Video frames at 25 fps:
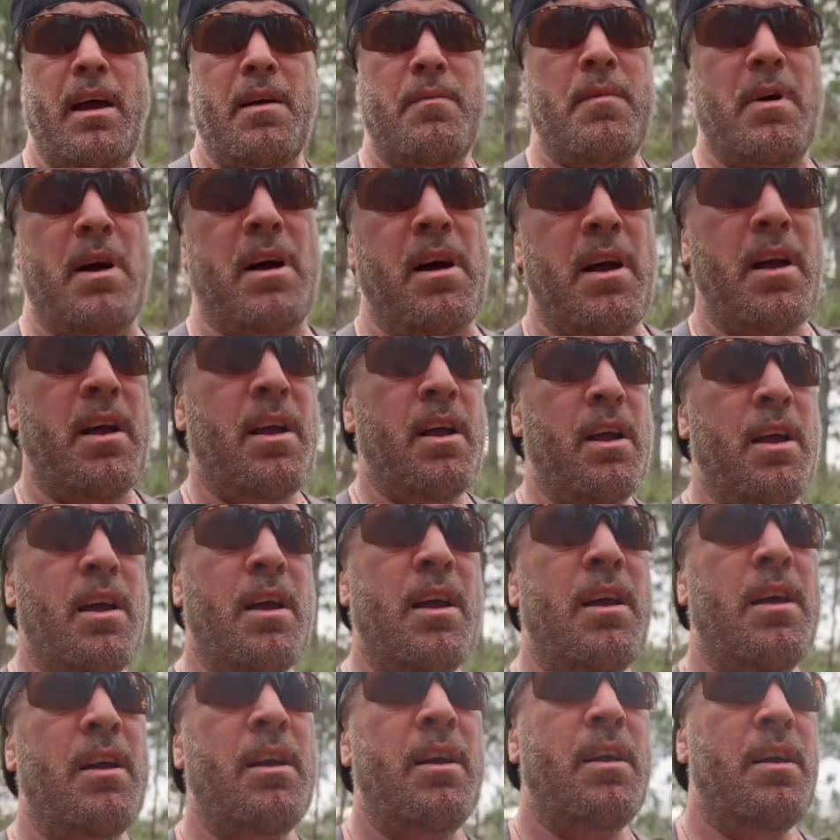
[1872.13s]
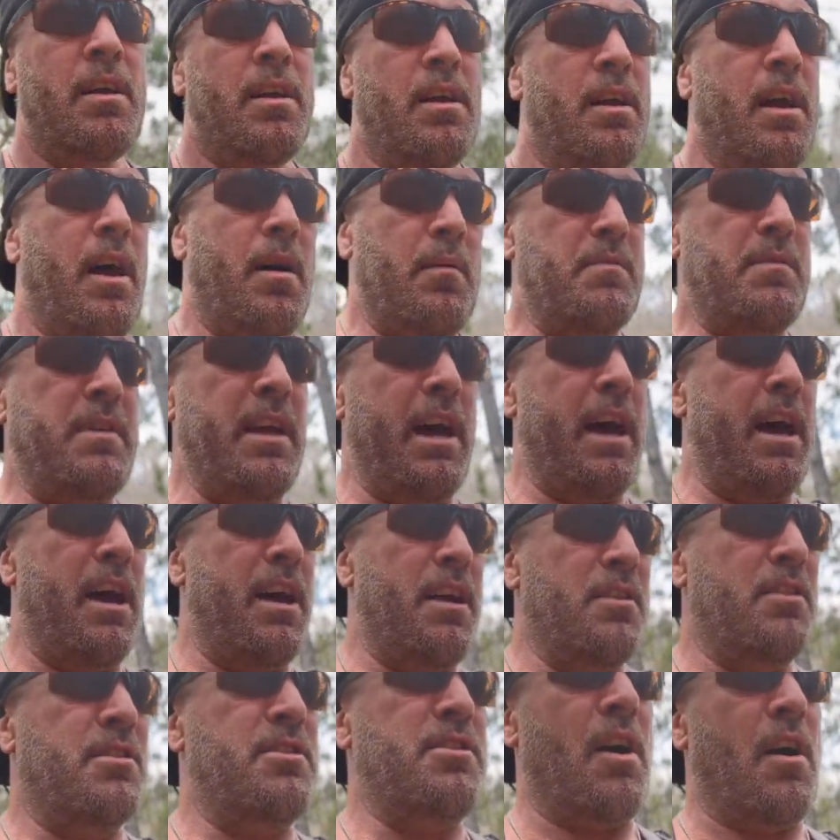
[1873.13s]
I'm, uh, I'm
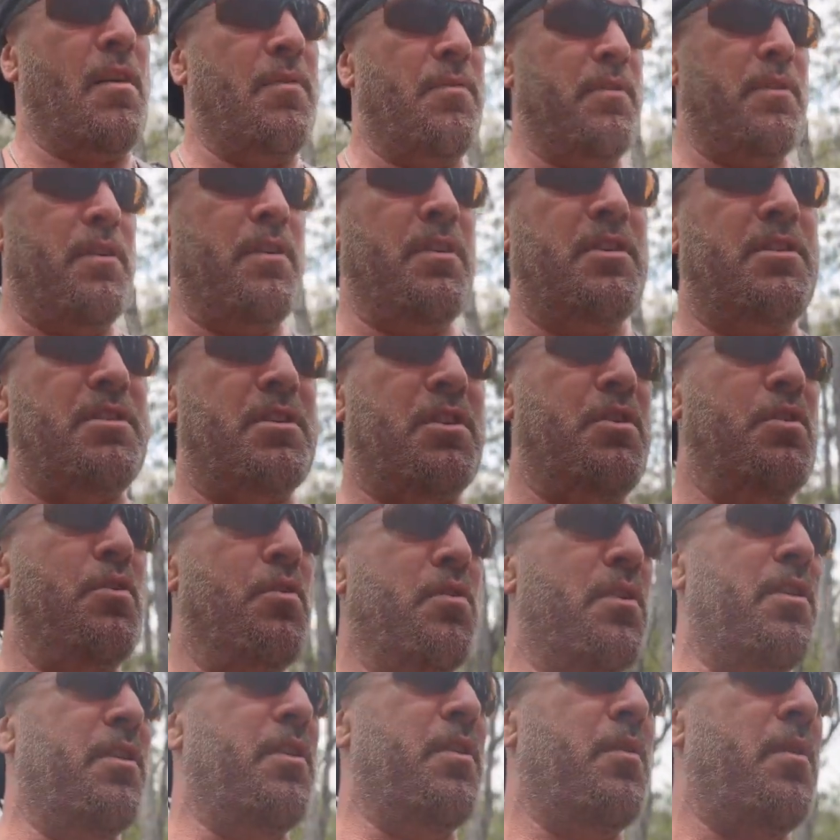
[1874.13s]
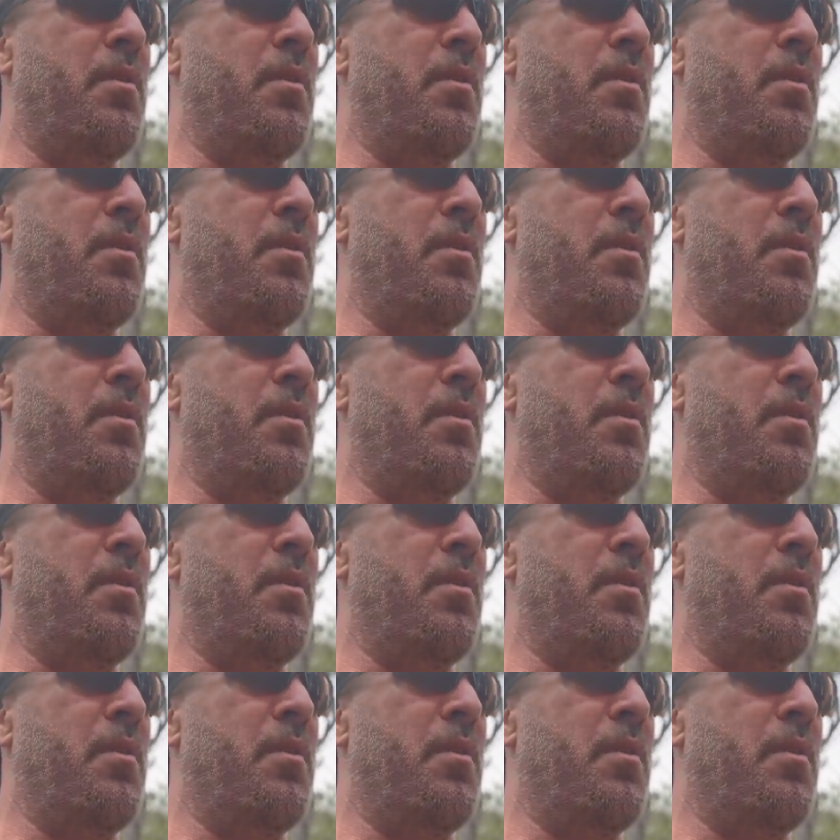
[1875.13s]
dead or suffering or skewered or